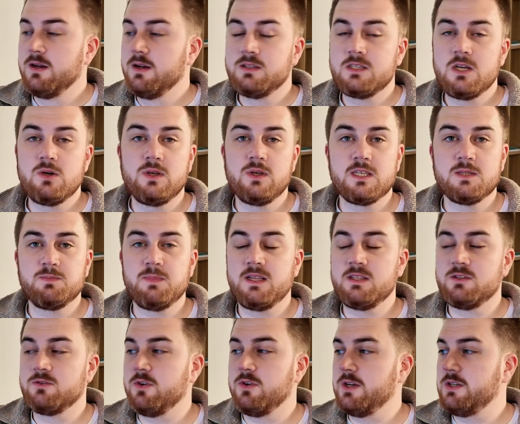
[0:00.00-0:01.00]
Total
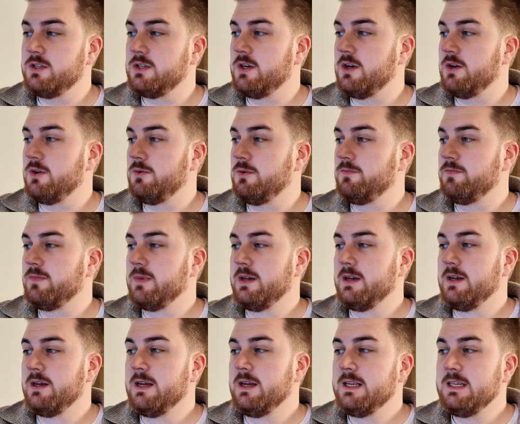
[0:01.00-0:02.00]
expense ratio.
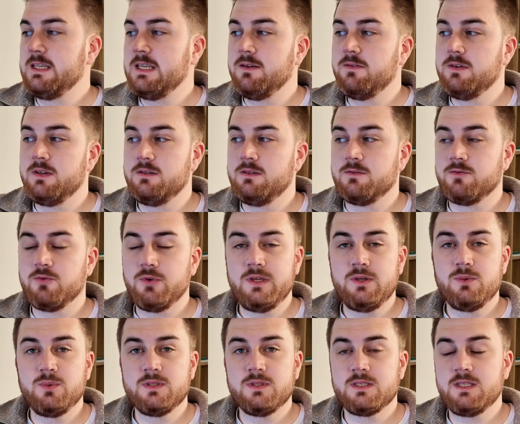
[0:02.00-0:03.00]
Dividend
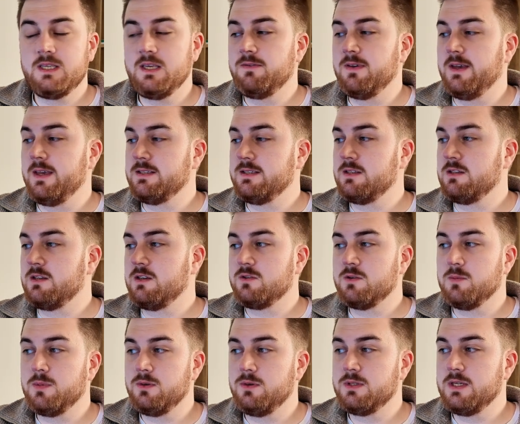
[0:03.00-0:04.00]
frequency, if it is a
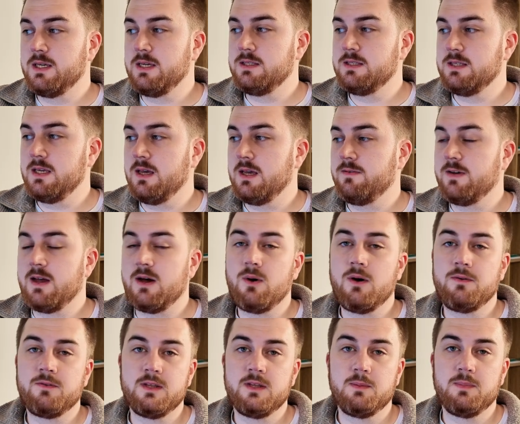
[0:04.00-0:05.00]
distributing ETF, how
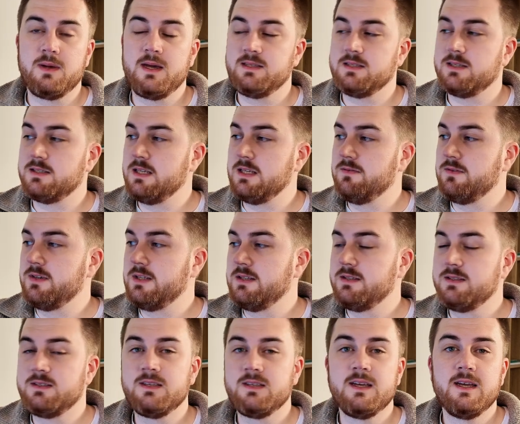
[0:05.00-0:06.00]
often it pays out
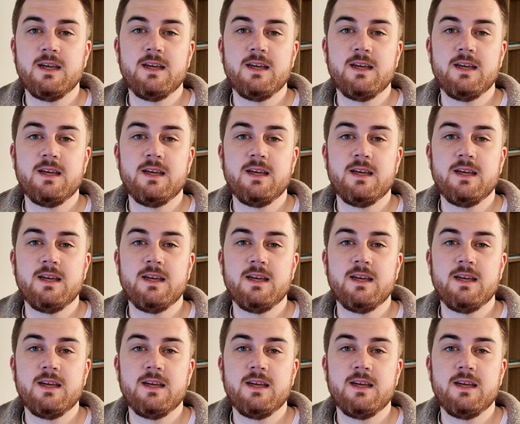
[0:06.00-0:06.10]
dividends,